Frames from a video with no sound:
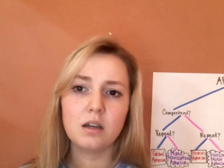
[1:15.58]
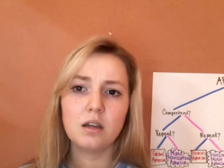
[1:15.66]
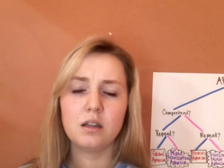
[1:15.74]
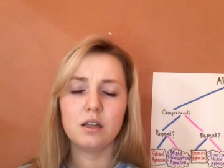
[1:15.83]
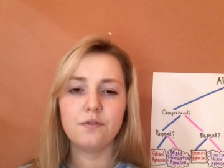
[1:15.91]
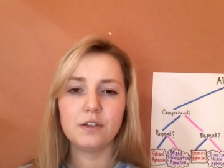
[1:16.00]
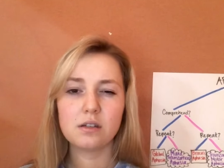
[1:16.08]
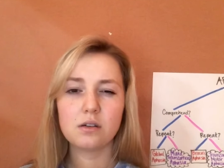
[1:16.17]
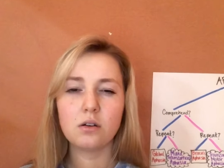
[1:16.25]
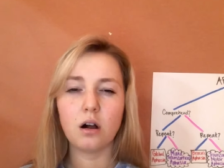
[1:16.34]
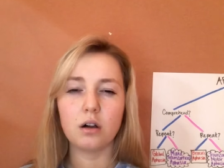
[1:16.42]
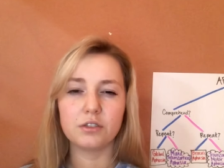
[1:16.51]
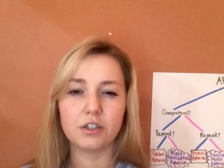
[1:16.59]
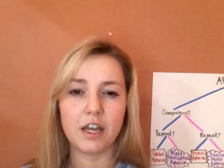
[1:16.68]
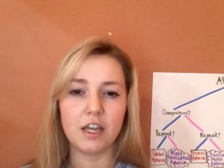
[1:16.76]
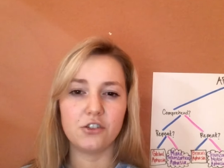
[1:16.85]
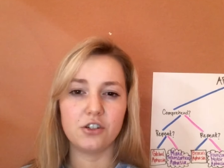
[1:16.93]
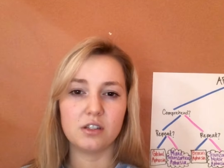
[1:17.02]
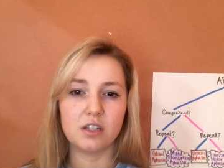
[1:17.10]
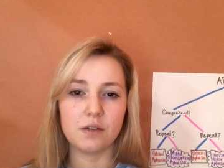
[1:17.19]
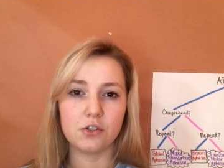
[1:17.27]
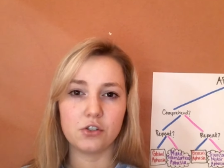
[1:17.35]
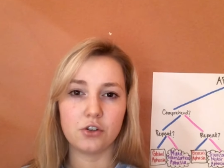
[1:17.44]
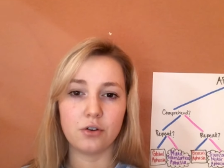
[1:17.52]
The physical altercations of
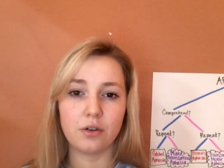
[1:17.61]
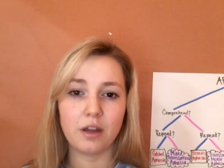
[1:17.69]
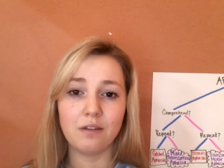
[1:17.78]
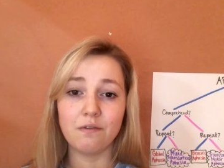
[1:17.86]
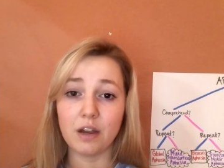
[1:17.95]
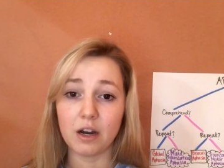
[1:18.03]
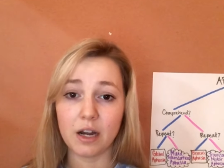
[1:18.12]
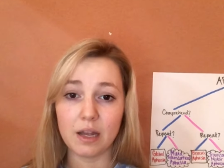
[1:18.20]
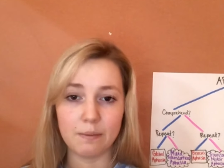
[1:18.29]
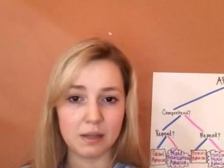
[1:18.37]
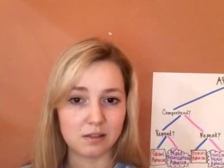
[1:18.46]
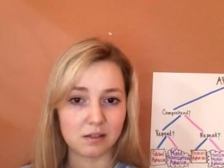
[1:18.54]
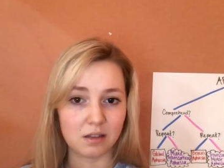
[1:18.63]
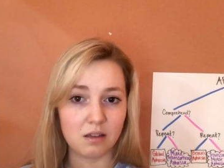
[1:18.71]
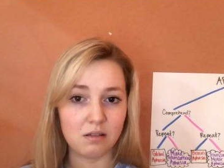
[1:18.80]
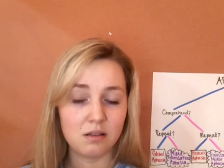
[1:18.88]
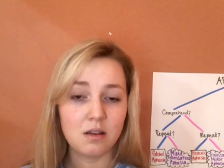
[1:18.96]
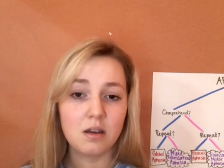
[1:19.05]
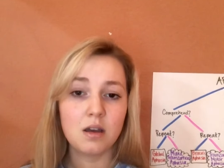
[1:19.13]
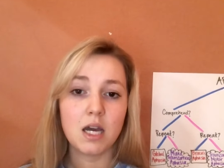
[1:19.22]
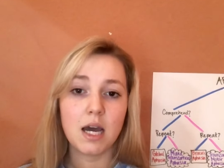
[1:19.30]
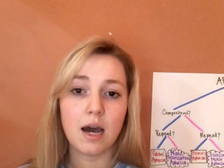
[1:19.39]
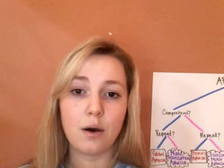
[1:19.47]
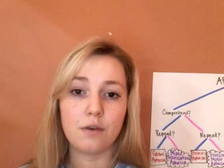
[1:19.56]
a stroke can vary immensely.
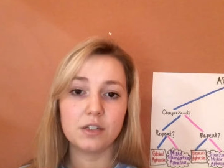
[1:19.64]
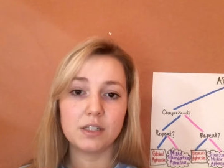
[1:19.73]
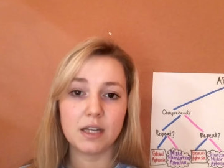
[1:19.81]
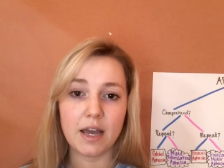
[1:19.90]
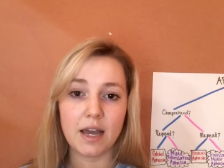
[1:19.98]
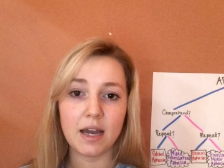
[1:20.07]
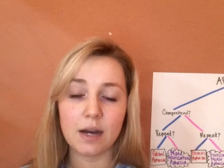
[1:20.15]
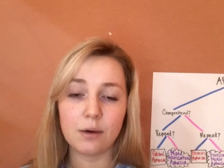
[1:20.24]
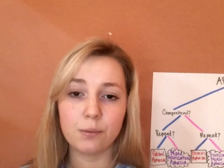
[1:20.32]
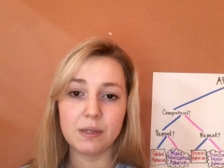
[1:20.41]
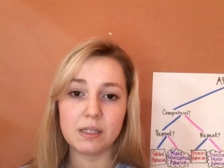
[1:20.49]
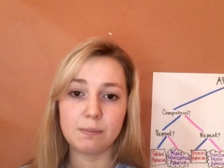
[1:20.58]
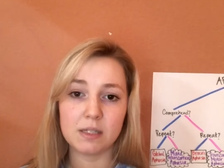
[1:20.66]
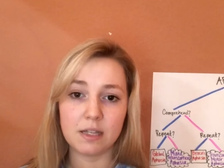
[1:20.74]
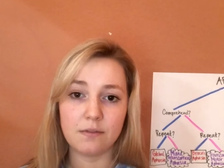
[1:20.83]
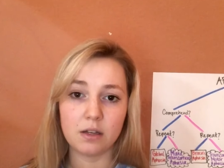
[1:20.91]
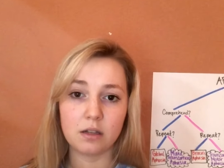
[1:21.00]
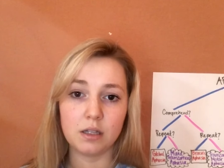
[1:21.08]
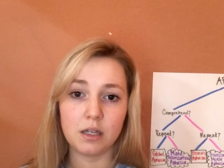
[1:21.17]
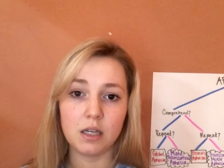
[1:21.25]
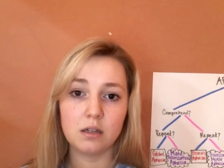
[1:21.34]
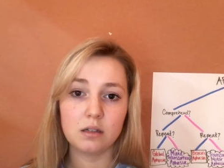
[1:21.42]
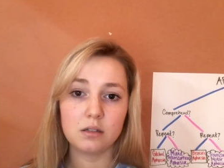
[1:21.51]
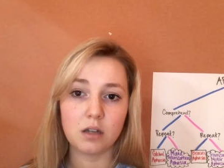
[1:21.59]
However, today I will be specifically
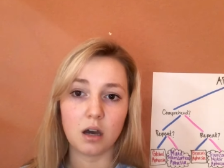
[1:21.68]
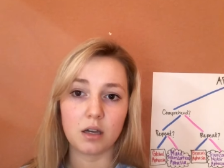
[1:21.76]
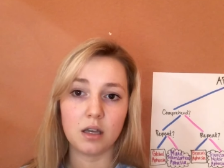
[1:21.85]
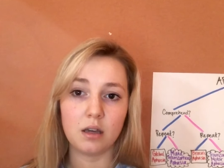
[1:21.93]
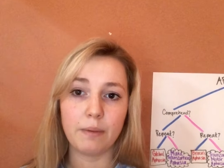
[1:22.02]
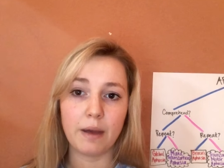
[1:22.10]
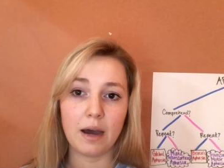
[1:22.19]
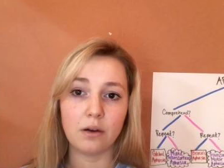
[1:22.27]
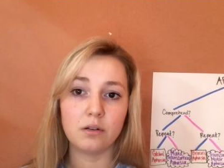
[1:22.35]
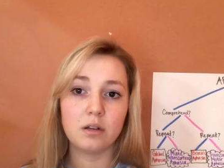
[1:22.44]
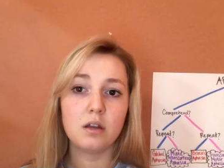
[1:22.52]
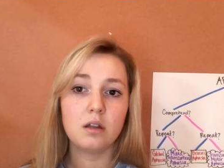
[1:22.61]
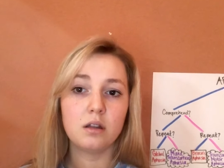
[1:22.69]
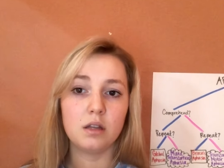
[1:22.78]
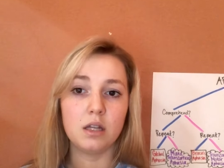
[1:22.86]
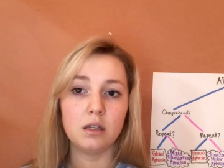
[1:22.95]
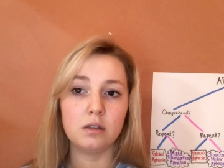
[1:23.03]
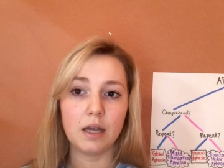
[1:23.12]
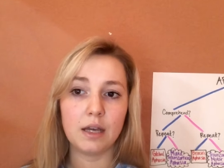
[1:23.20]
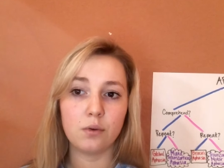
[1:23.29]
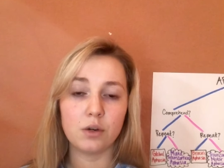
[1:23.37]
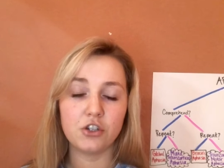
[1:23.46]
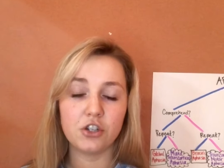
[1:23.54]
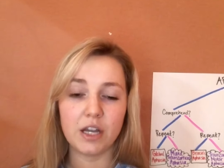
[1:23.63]
talking about the
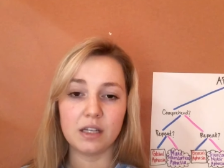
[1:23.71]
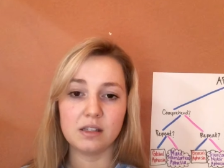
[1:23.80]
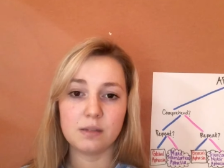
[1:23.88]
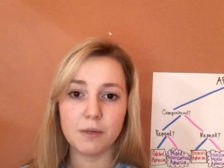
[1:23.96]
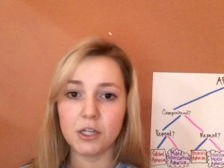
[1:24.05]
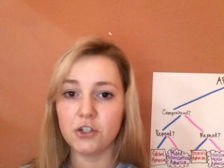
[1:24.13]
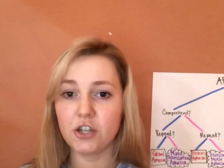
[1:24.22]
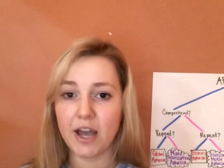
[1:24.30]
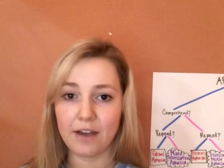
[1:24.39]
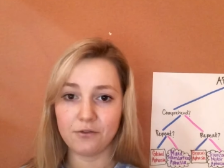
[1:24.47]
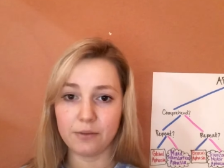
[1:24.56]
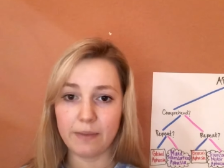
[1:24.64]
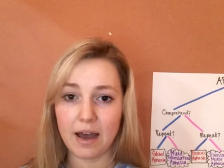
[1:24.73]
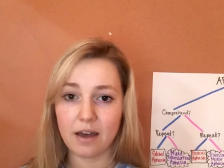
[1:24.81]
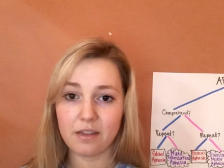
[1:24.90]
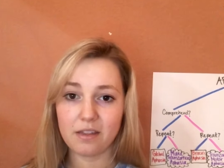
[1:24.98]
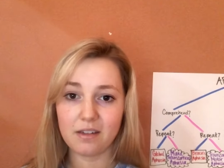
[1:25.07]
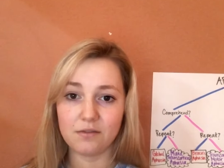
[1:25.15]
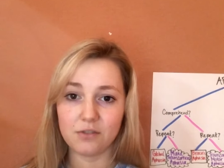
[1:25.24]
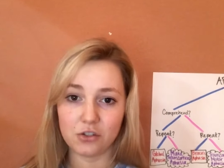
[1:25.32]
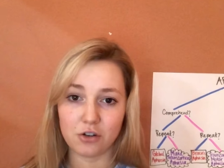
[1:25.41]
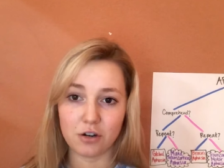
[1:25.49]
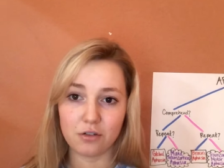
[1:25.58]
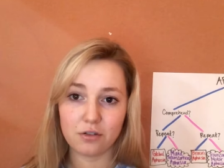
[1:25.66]
language and speech aftermath of a
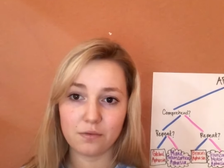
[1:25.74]
stroke.